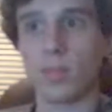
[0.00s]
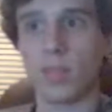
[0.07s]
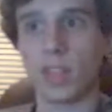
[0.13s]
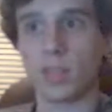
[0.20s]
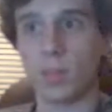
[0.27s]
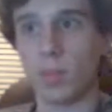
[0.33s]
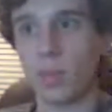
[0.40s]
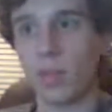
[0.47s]

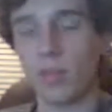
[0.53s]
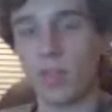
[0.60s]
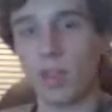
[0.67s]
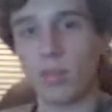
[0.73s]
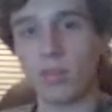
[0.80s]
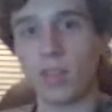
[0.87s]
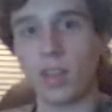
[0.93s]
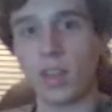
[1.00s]
That's been my
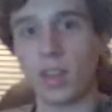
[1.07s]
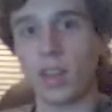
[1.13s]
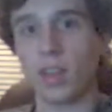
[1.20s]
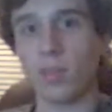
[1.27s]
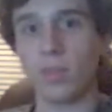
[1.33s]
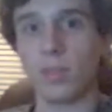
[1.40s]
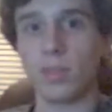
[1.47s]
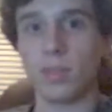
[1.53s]
final vlog. I
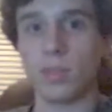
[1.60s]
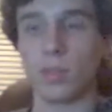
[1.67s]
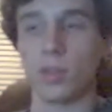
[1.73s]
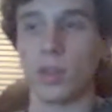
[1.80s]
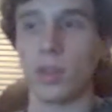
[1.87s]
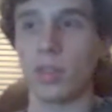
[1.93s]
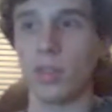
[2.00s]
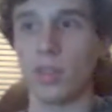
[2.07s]
hope you've
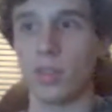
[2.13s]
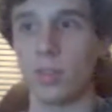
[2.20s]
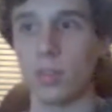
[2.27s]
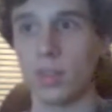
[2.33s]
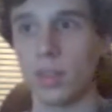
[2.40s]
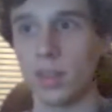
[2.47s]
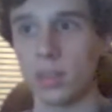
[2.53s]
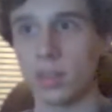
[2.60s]
enjoyed all of
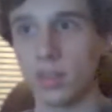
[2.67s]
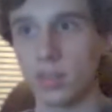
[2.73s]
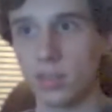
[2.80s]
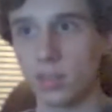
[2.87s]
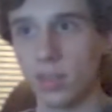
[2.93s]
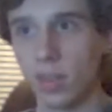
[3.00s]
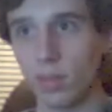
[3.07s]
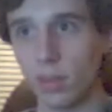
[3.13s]
them,
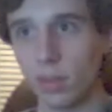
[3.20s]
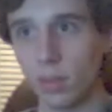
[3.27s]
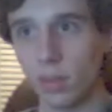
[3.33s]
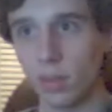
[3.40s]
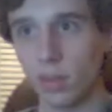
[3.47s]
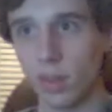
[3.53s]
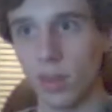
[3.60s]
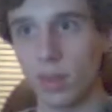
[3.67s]
because they've all
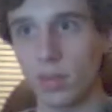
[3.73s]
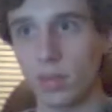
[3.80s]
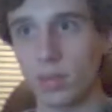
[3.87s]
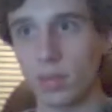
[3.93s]
been great.